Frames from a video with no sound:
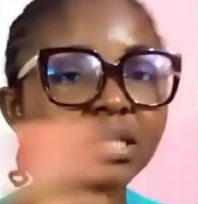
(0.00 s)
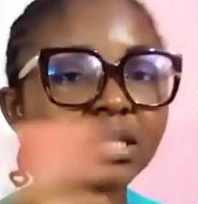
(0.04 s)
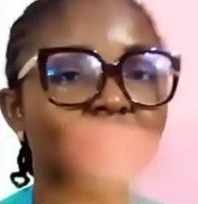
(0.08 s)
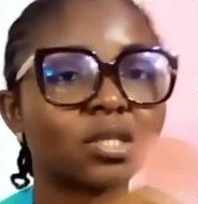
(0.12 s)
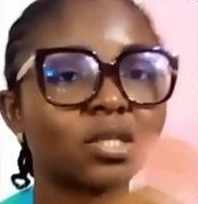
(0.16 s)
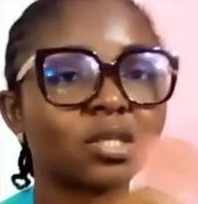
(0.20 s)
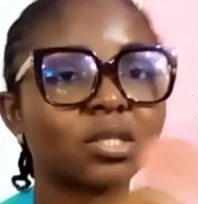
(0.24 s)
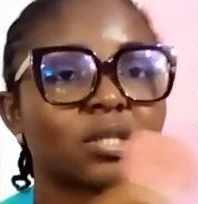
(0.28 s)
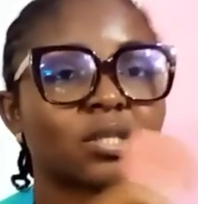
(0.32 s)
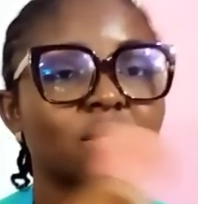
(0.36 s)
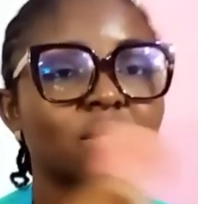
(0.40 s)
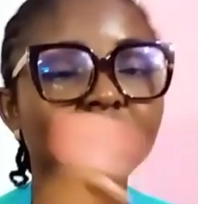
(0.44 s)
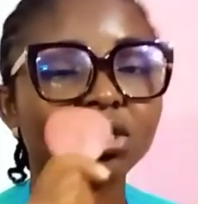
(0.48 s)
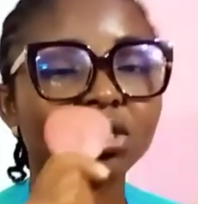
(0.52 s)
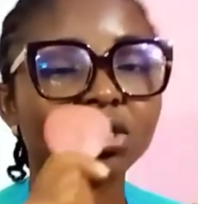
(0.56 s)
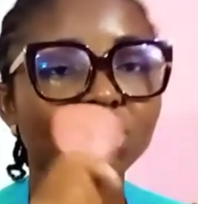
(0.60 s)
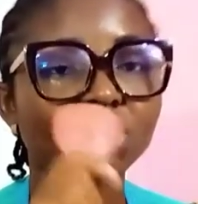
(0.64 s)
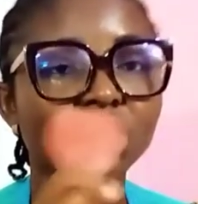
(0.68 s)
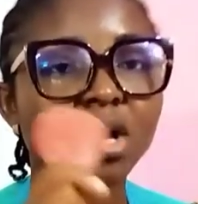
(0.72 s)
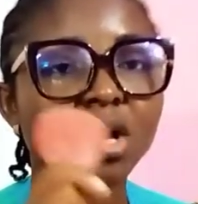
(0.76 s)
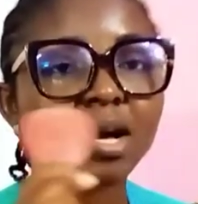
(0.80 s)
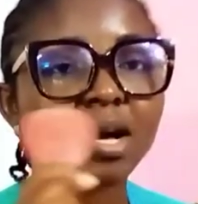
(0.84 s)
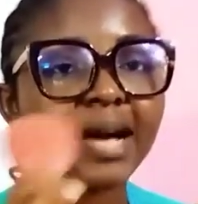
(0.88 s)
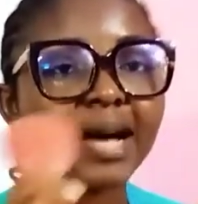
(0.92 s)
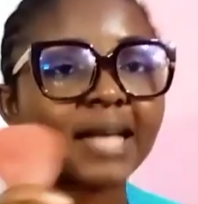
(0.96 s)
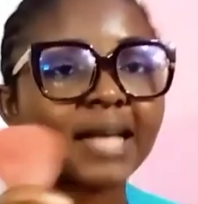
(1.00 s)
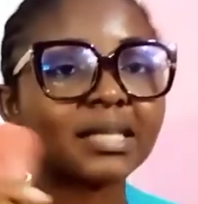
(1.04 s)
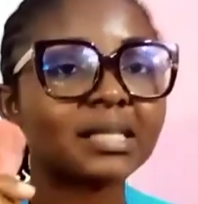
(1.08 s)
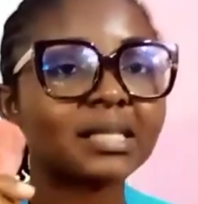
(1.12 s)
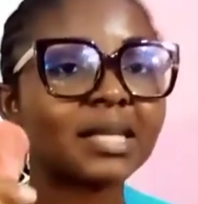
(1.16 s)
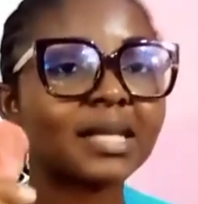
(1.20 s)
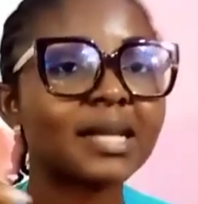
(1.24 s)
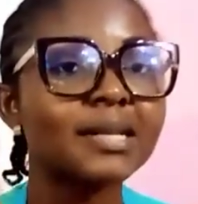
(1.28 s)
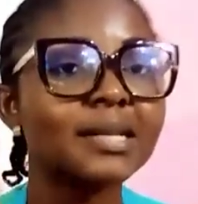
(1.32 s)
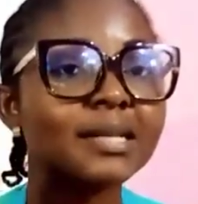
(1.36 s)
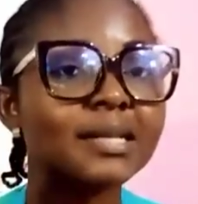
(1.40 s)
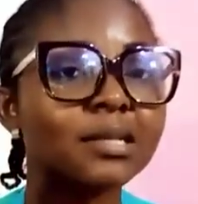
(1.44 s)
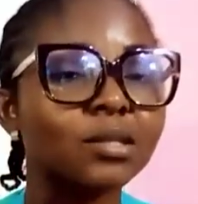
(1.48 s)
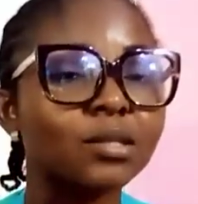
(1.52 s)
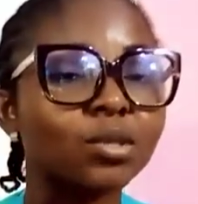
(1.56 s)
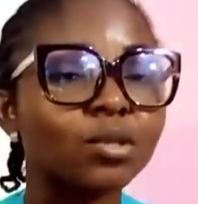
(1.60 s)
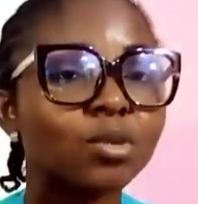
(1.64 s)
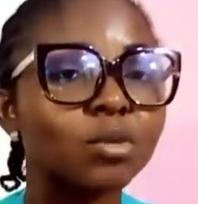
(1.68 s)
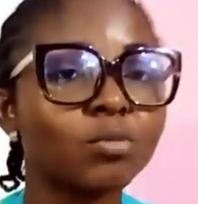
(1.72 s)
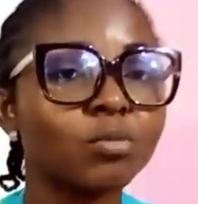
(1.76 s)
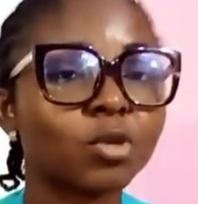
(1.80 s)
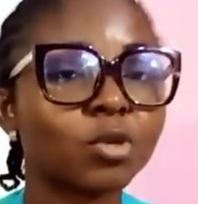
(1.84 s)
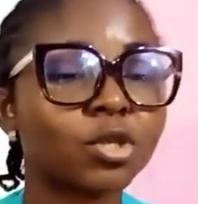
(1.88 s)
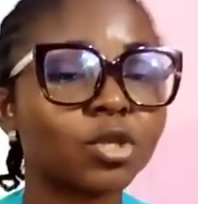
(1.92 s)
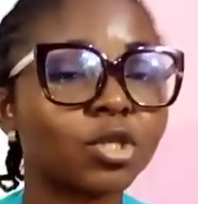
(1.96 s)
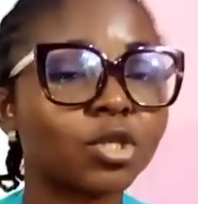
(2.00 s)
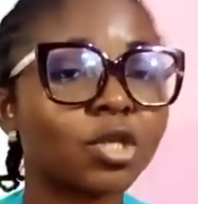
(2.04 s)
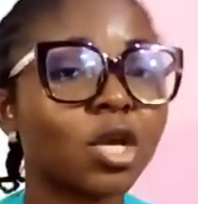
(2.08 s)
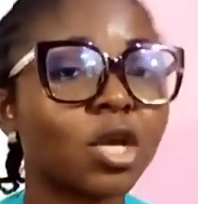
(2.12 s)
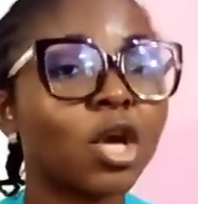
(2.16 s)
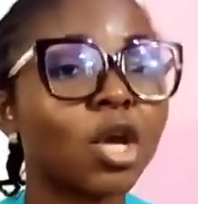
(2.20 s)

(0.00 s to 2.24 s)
The chalk has stained it so much.